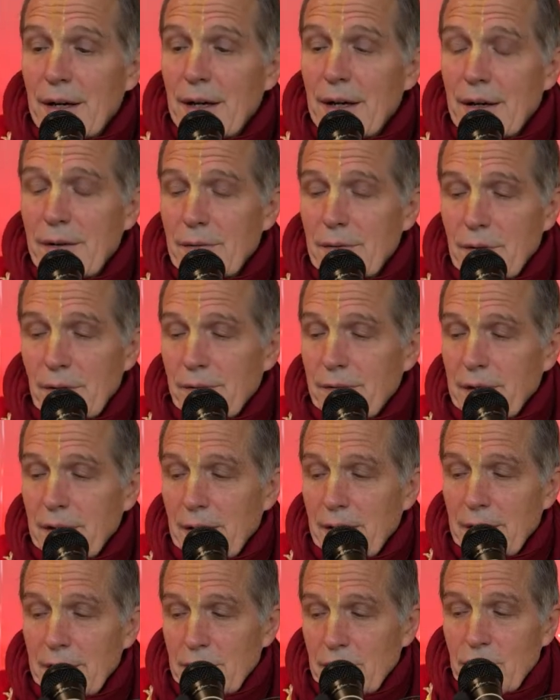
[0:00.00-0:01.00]
out of
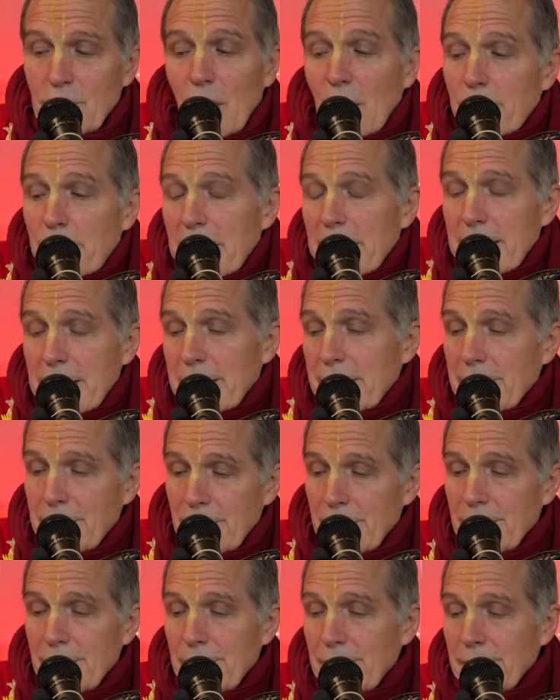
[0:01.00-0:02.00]
the stomach
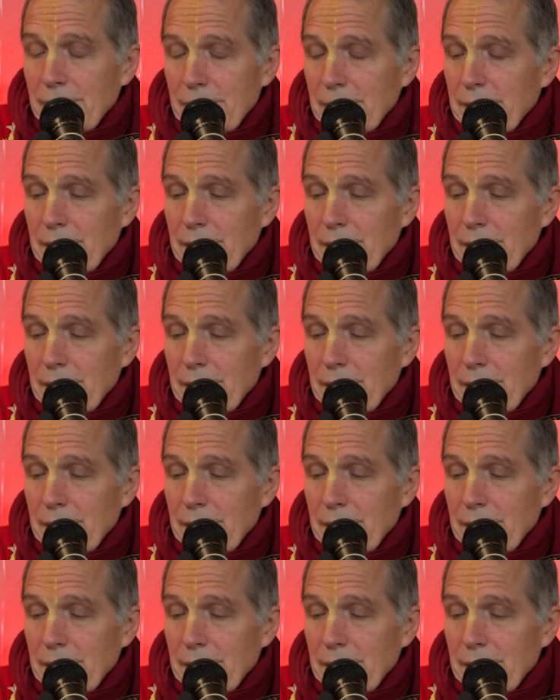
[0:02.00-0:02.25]
or,